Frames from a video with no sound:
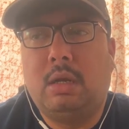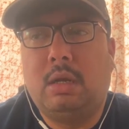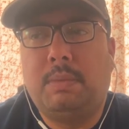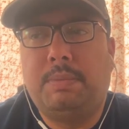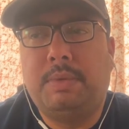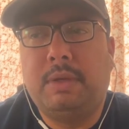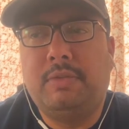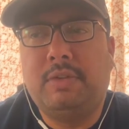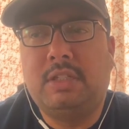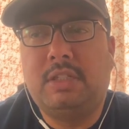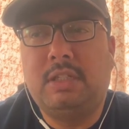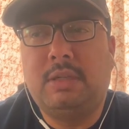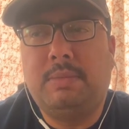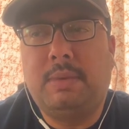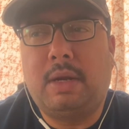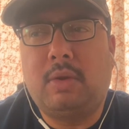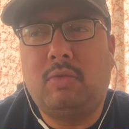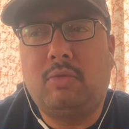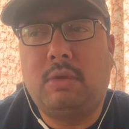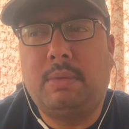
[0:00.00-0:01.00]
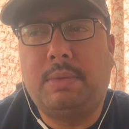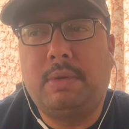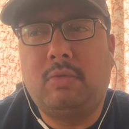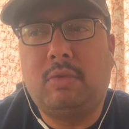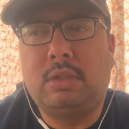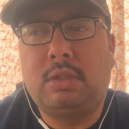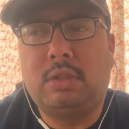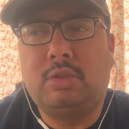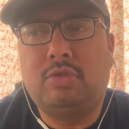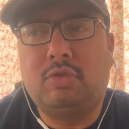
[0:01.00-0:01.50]
Previously platoon weapon
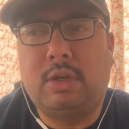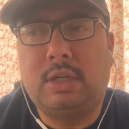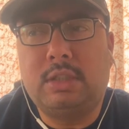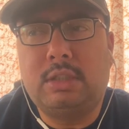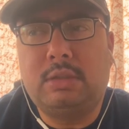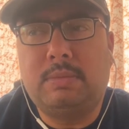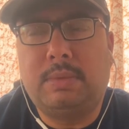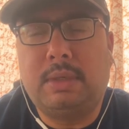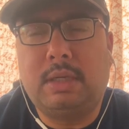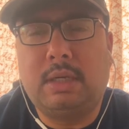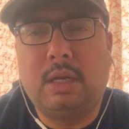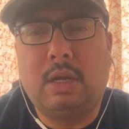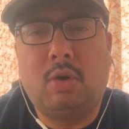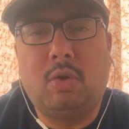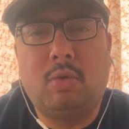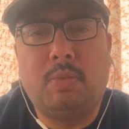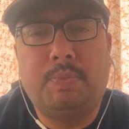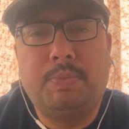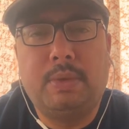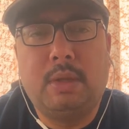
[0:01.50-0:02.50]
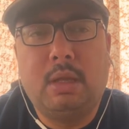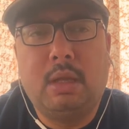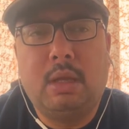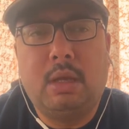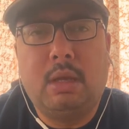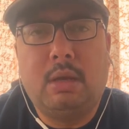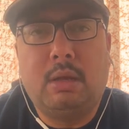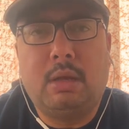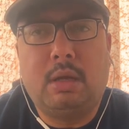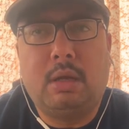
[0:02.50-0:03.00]
was a choice, but now
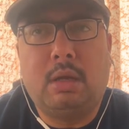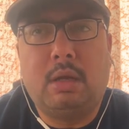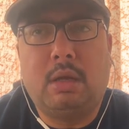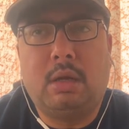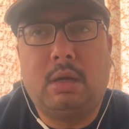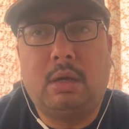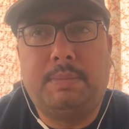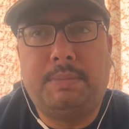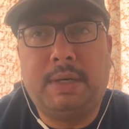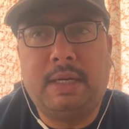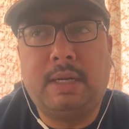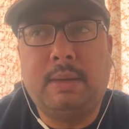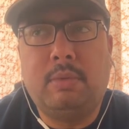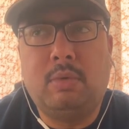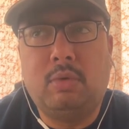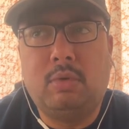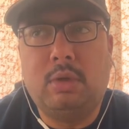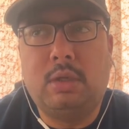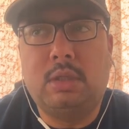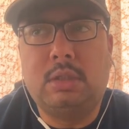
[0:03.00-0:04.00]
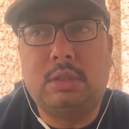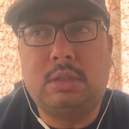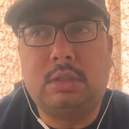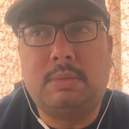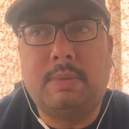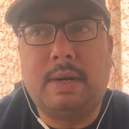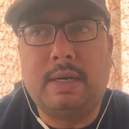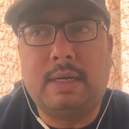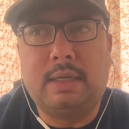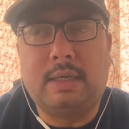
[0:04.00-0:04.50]
PW is
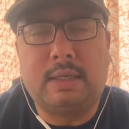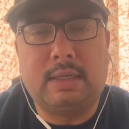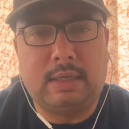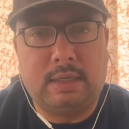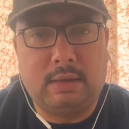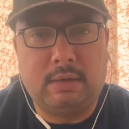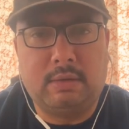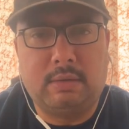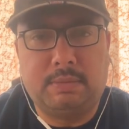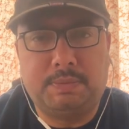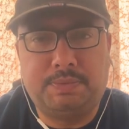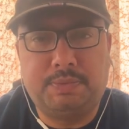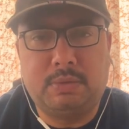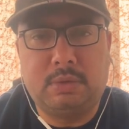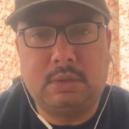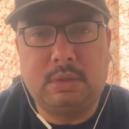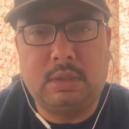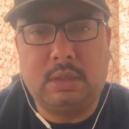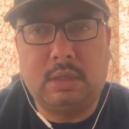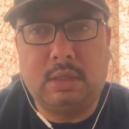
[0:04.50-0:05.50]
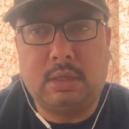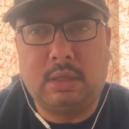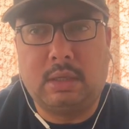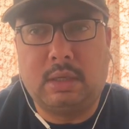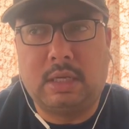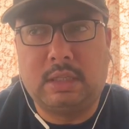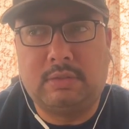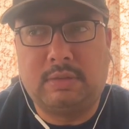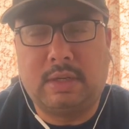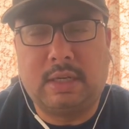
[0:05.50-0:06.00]
mandatory
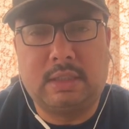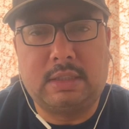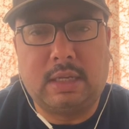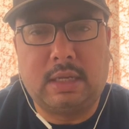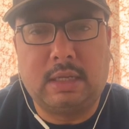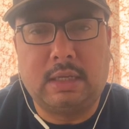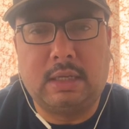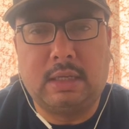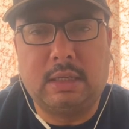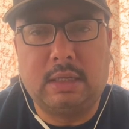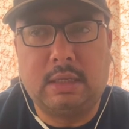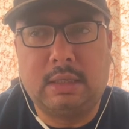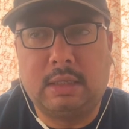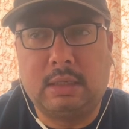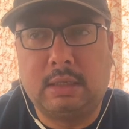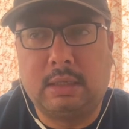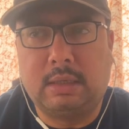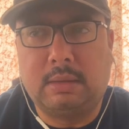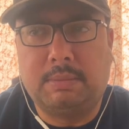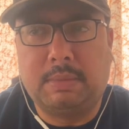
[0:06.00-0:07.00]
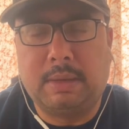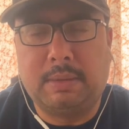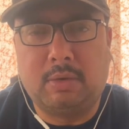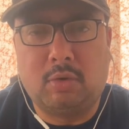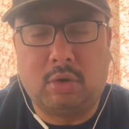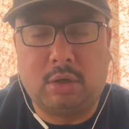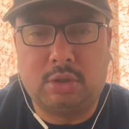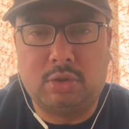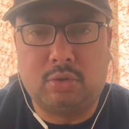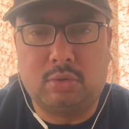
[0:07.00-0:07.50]
as far as my
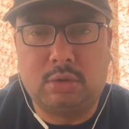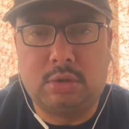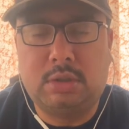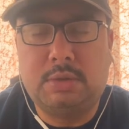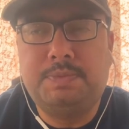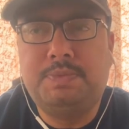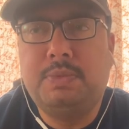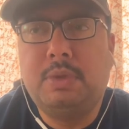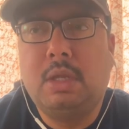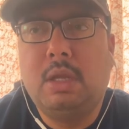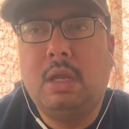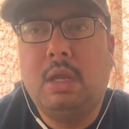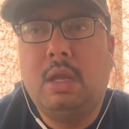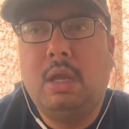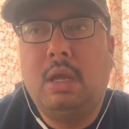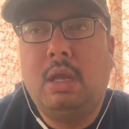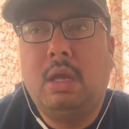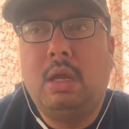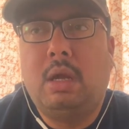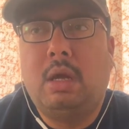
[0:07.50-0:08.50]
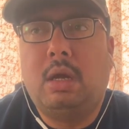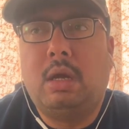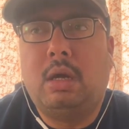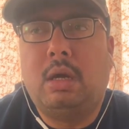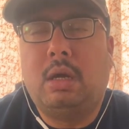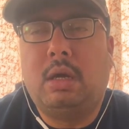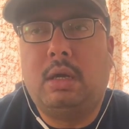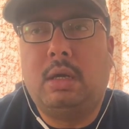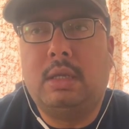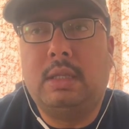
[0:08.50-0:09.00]
knowledge goes.
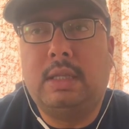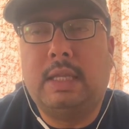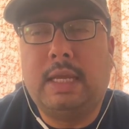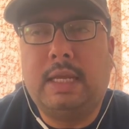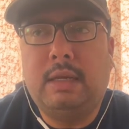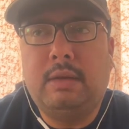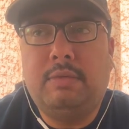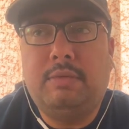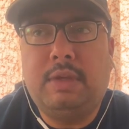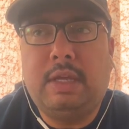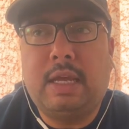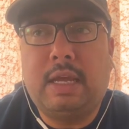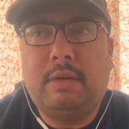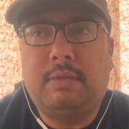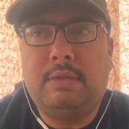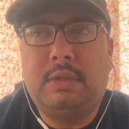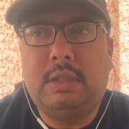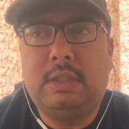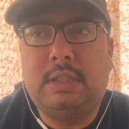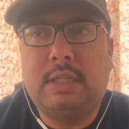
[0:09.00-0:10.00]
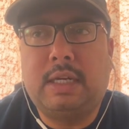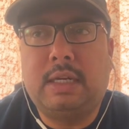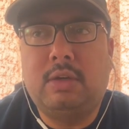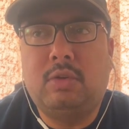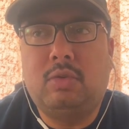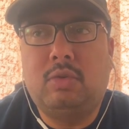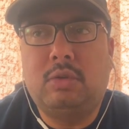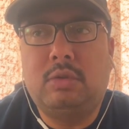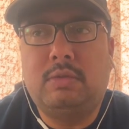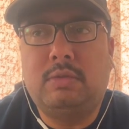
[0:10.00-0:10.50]
Then we have the second
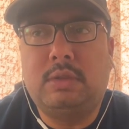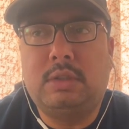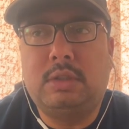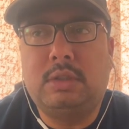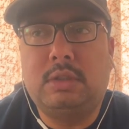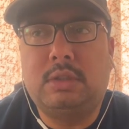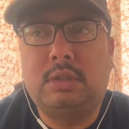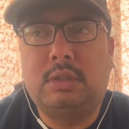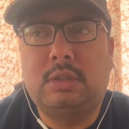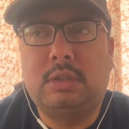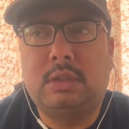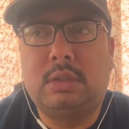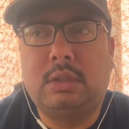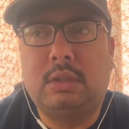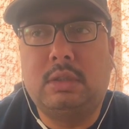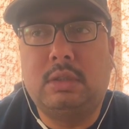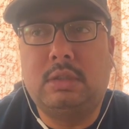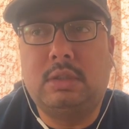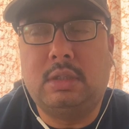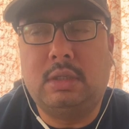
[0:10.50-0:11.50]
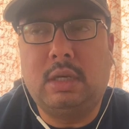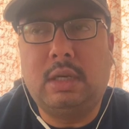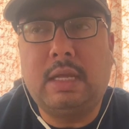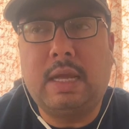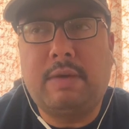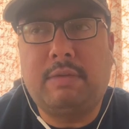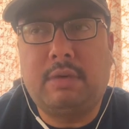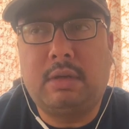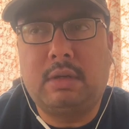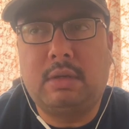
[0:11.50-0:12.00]
course, which is generally
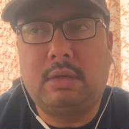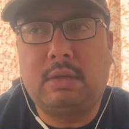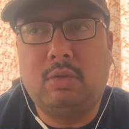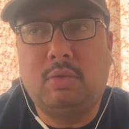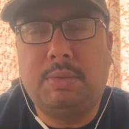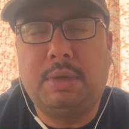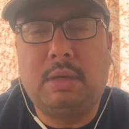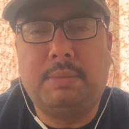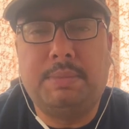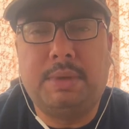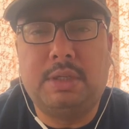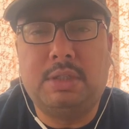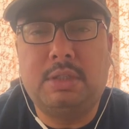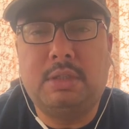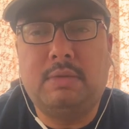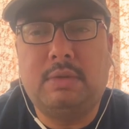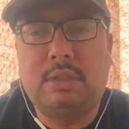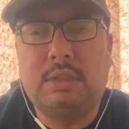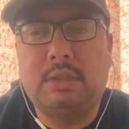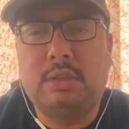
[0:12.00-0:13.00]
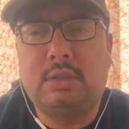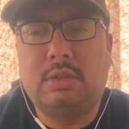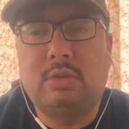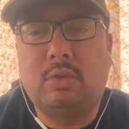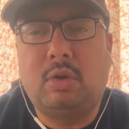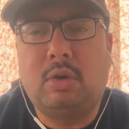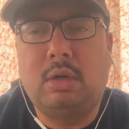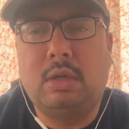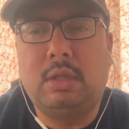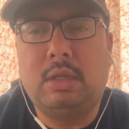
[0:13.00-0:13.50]
after you become major, which is
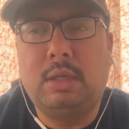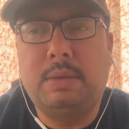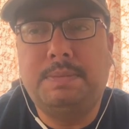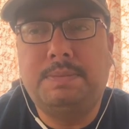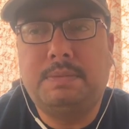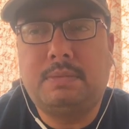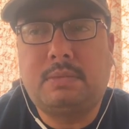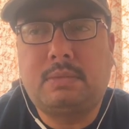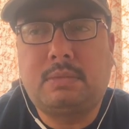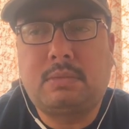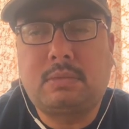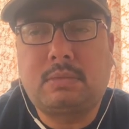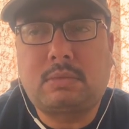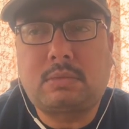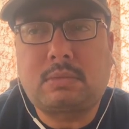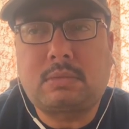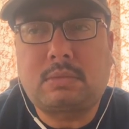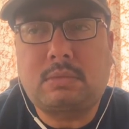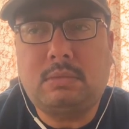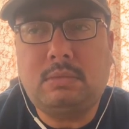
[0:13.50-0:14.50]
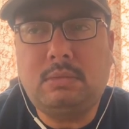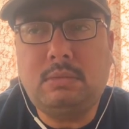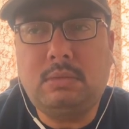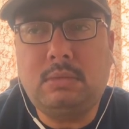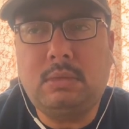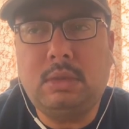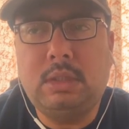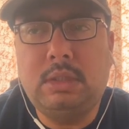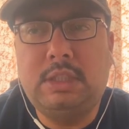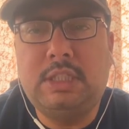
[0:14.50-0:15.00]
called the
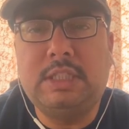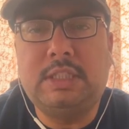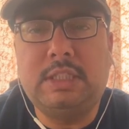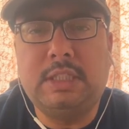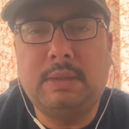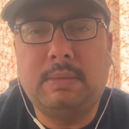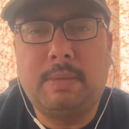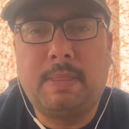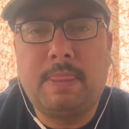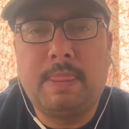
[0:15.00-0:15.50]
JC